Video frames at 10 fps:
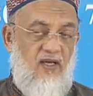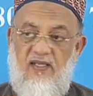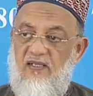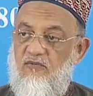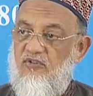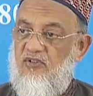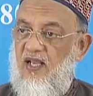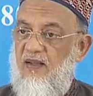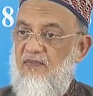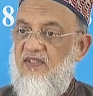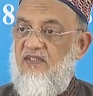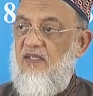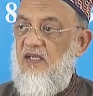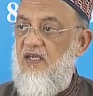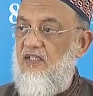wa alayhi wa sallam. This is
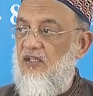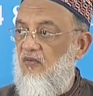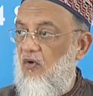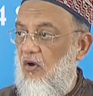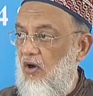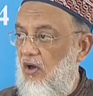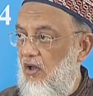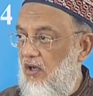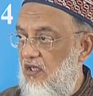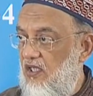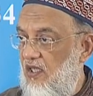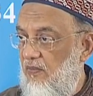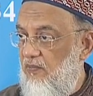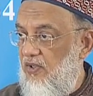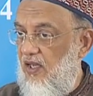the religion of all the
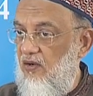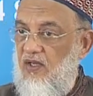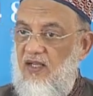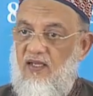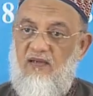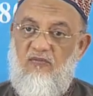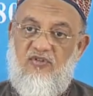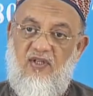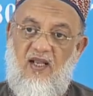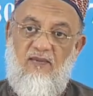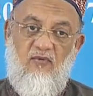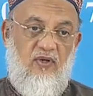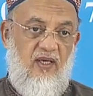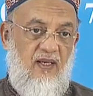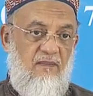Anbiya wa alayhi wa sallam
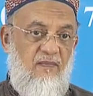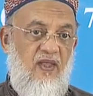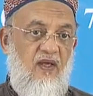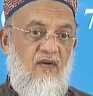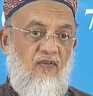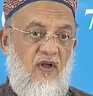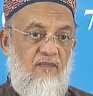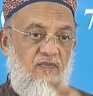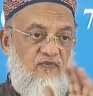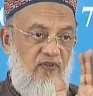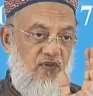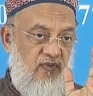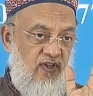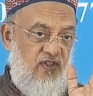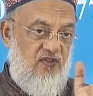who came from the
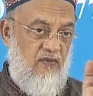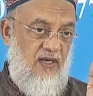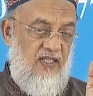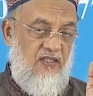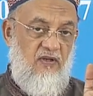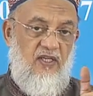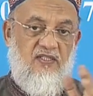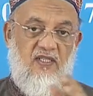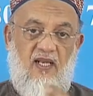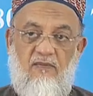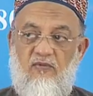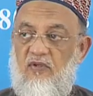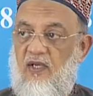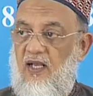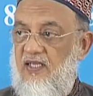first, from Adam alayhi salam to
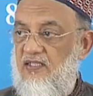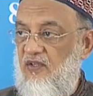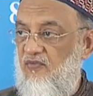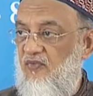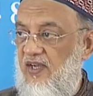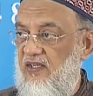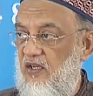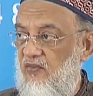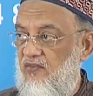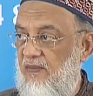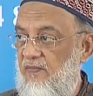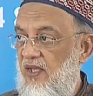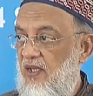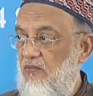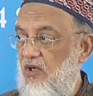the last and final of them,
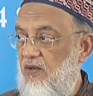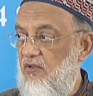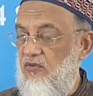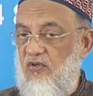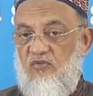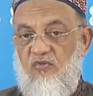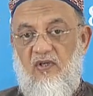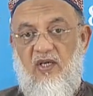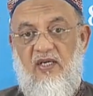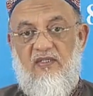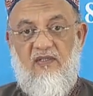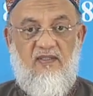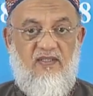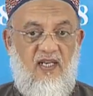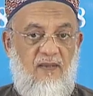Muhammadur Rasulullah sallallahu
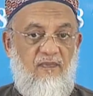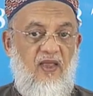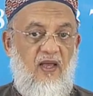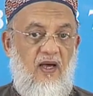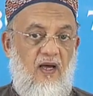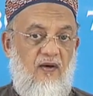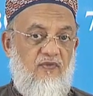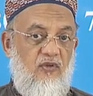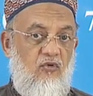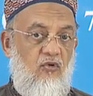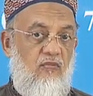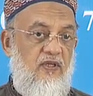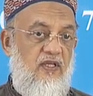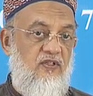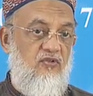alayhi wa sallam, after whom
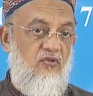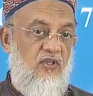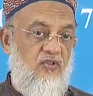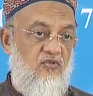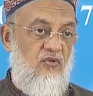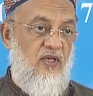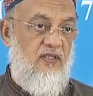there is no Rasul